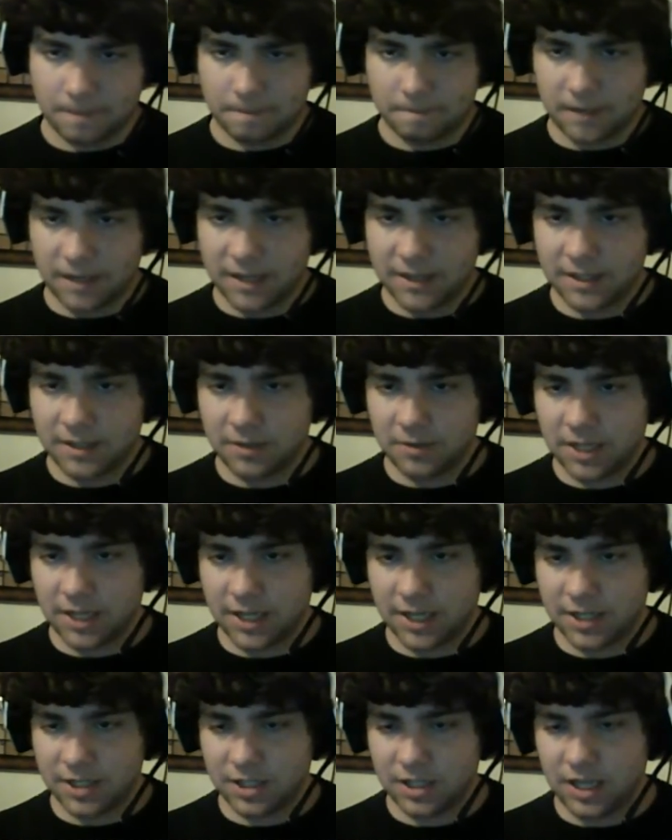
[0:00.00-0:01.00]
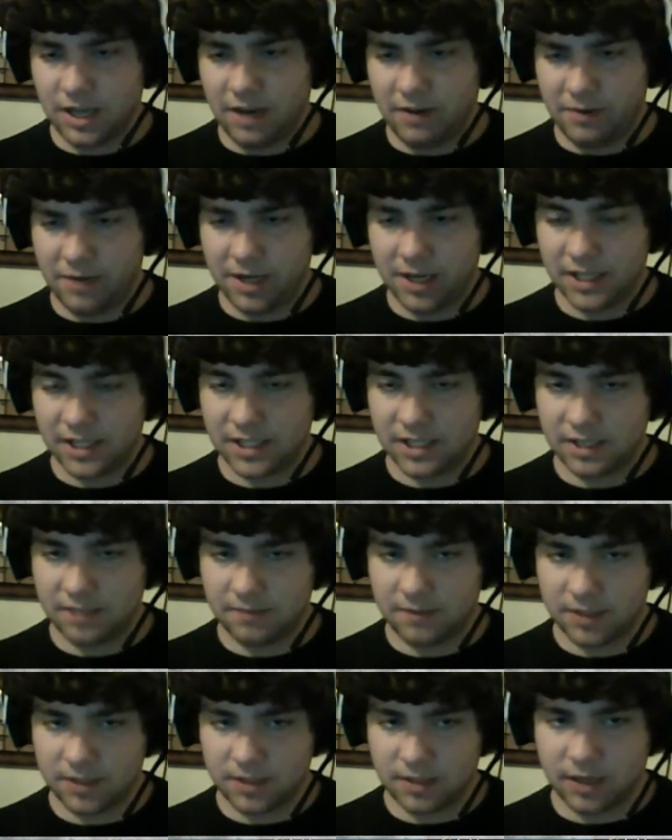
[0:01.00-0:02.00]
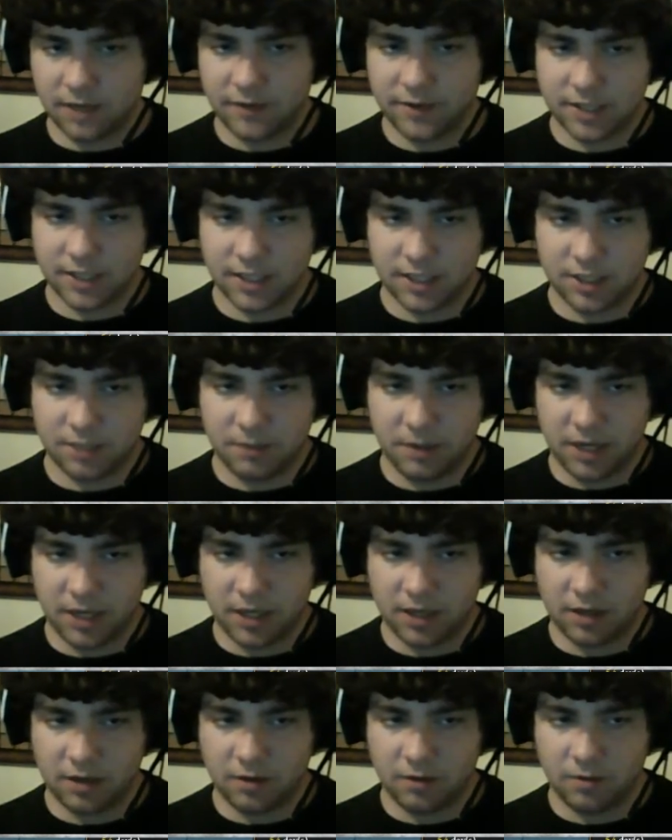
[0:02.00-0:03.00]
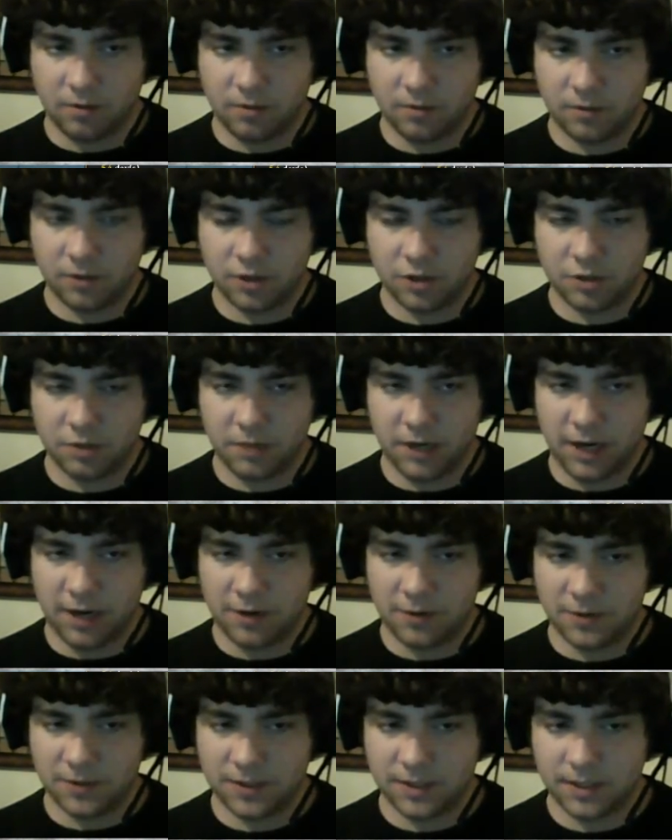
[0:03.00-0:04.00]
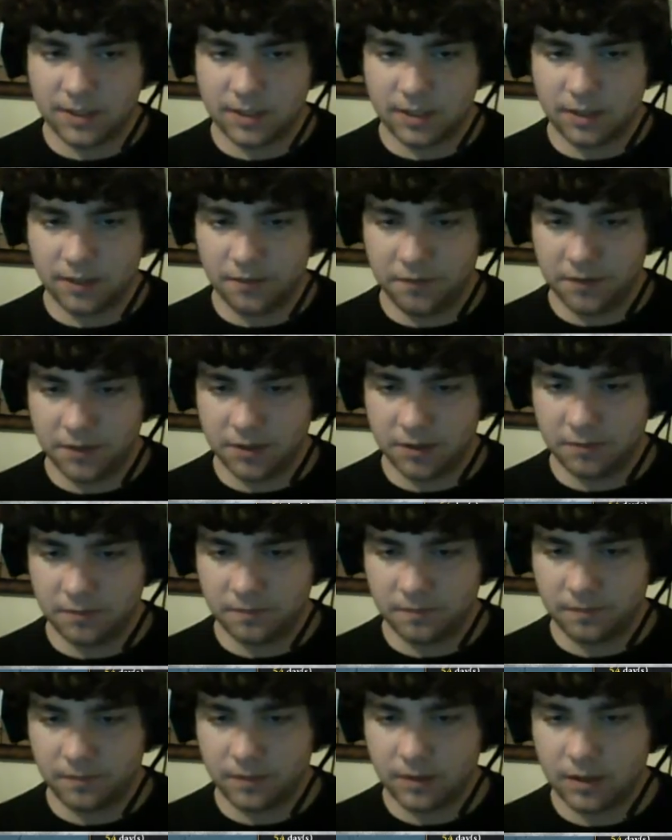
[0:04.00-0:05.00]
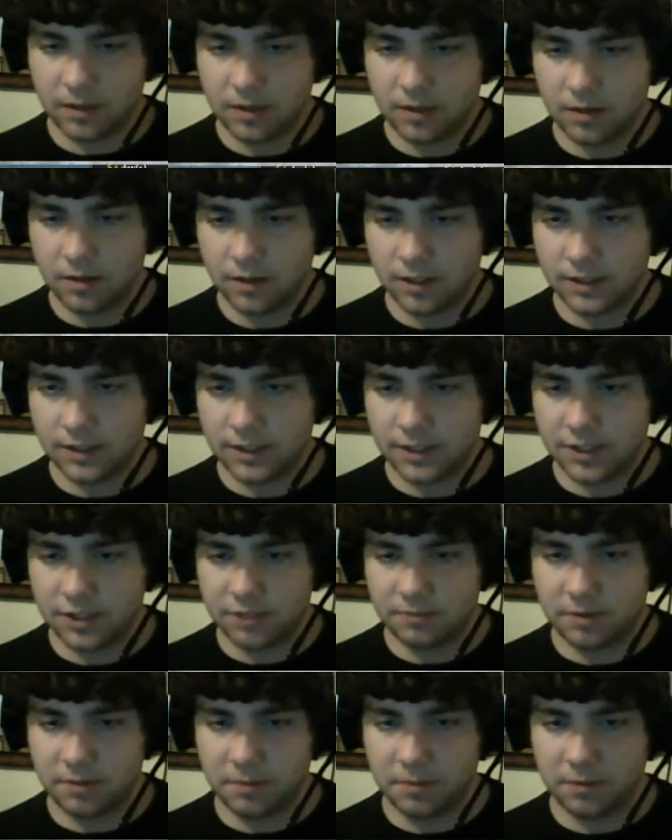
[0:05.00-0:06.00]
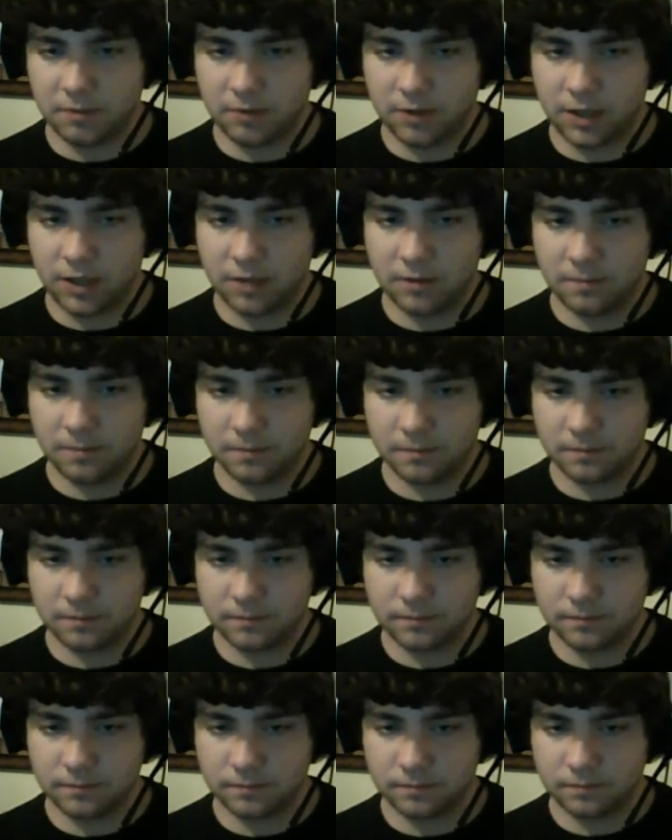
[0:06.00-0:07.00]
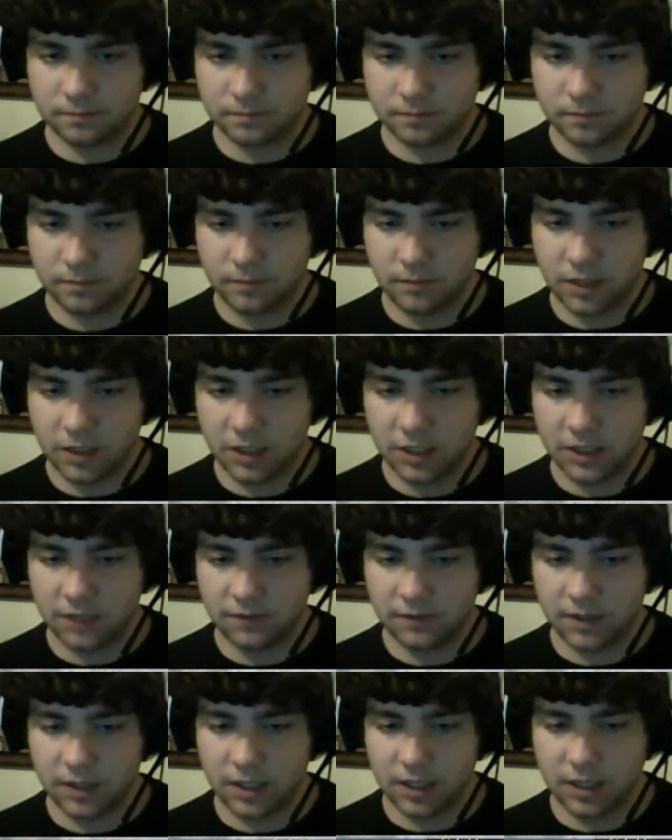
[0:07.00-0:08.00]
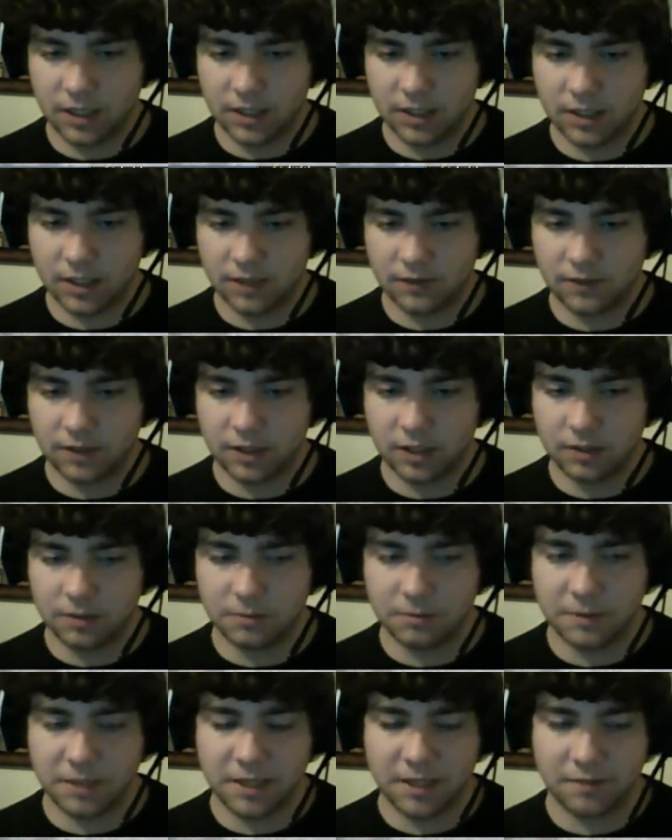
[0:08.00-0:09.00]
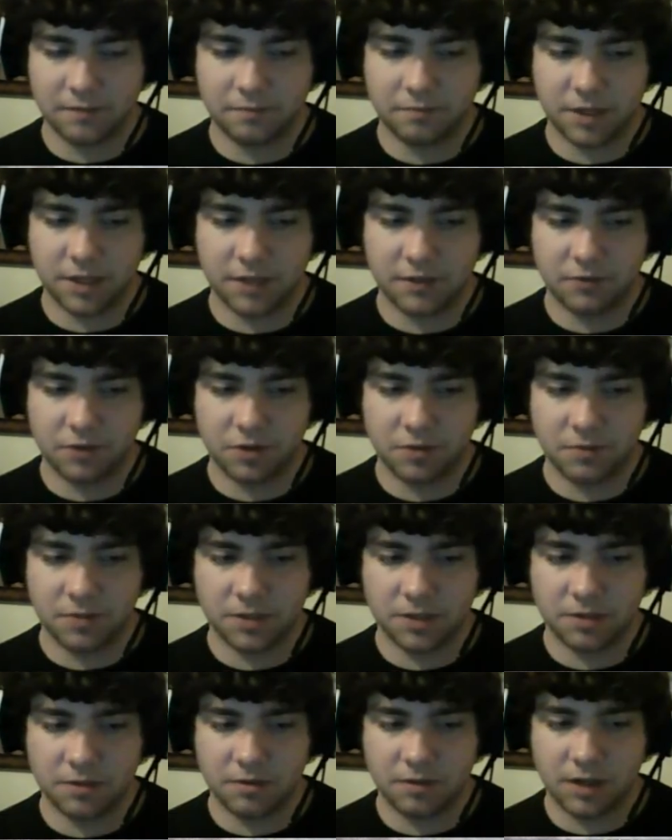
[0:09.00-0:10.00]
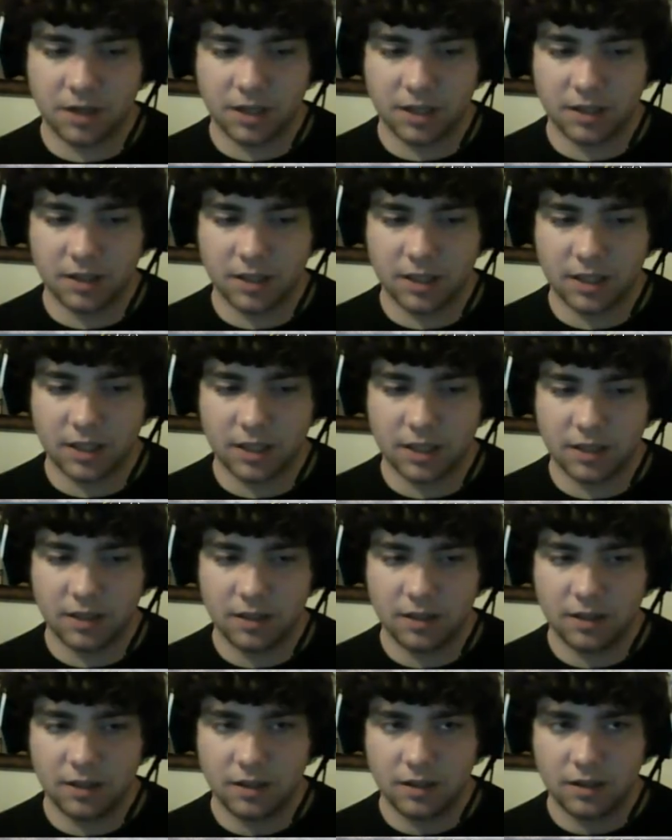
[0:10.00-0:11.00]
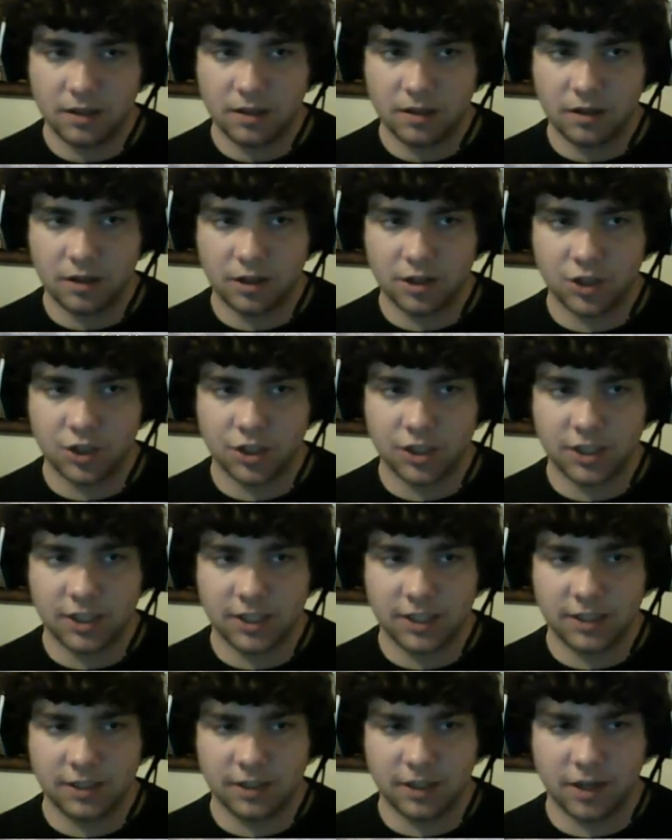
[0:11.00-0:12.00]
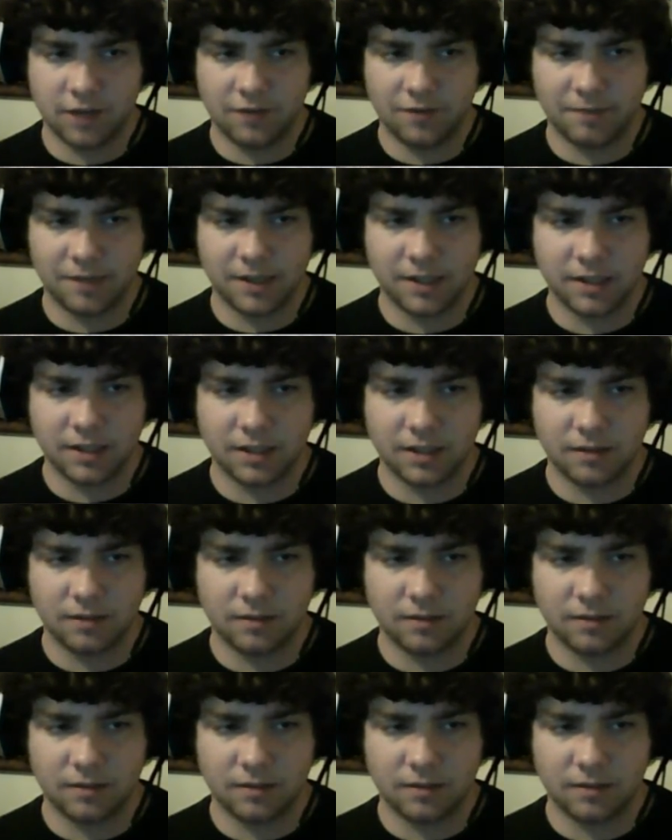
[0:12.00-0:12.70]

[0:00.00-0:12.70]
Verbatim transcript: I think we can actually... Yeah, we can get to them because, obviously, Japanico... New Japan owns this stuff, so... Can siege them up over here give the give a little bit of breathing room to uh, the uh, Argentine government,